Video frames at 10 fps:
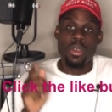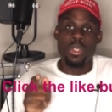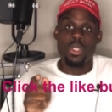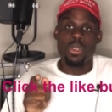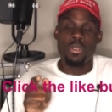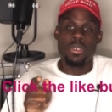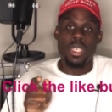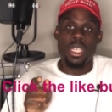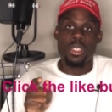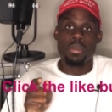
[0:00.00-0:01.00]
on the
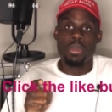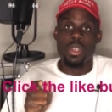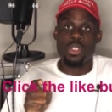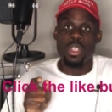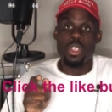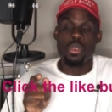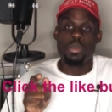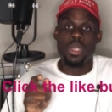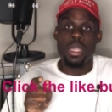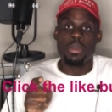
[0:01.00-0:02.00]
notification bell so that you'll
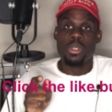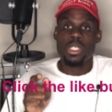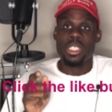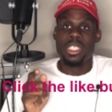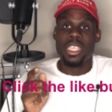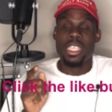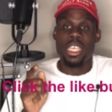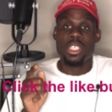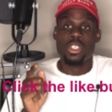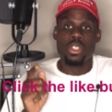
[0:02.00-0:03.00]
be able to get
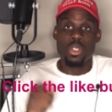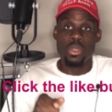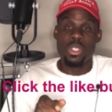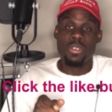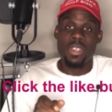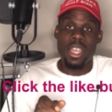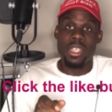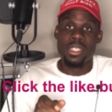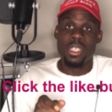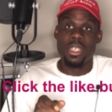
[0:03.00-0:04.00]
exclusive
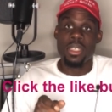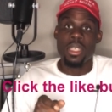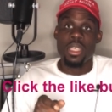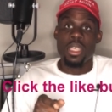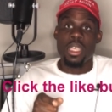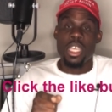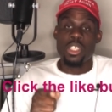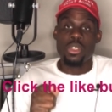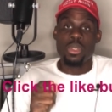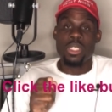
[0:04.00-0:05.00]
content
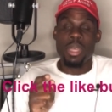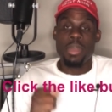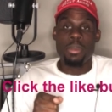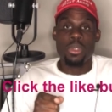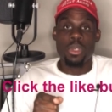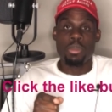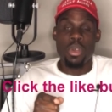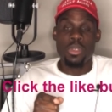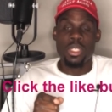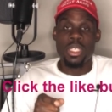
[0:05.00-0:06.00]
as soon as I'm able to
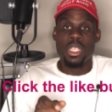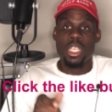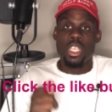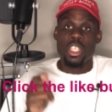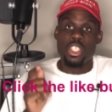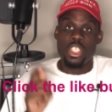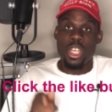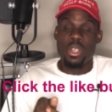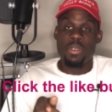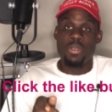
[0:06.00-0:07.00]
post it.
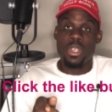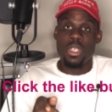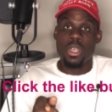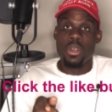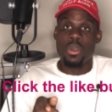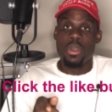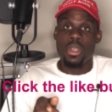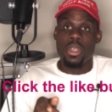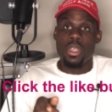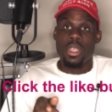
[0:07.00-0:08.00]
Share the video
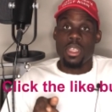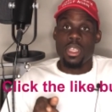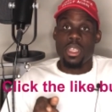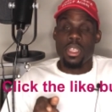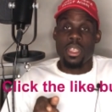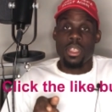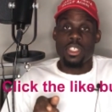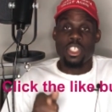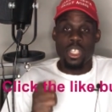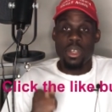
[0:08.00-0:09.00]

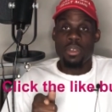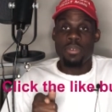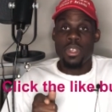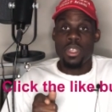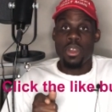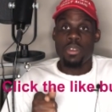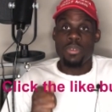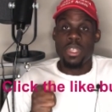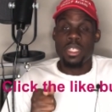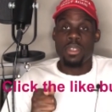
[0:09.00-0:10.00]
if
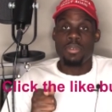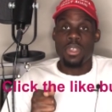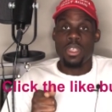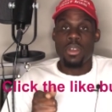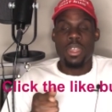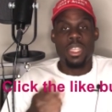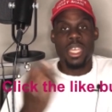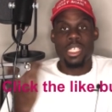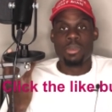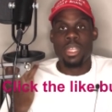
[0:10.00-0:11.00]
you like the video. And
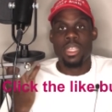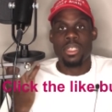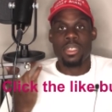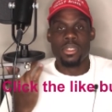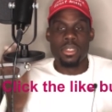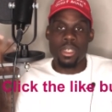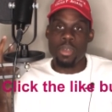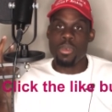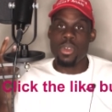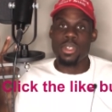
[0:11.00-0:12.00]
last but not least,
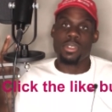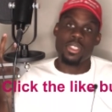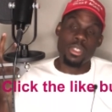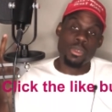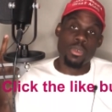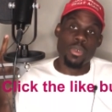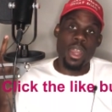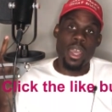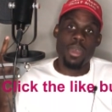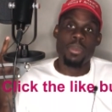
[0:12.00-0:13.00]
come on,
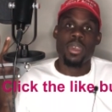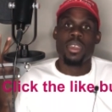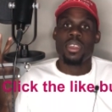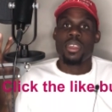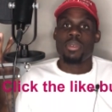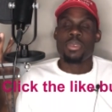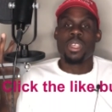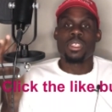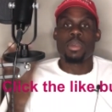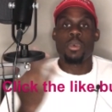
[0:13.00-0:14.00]
subscribe,
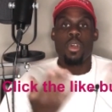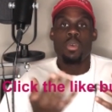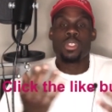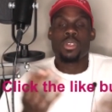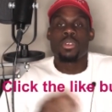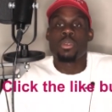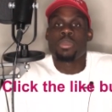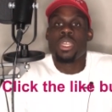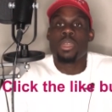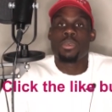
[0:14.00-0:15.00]
because I'm always going to
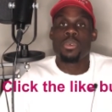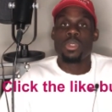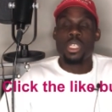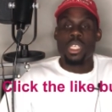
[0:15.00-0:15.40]
be able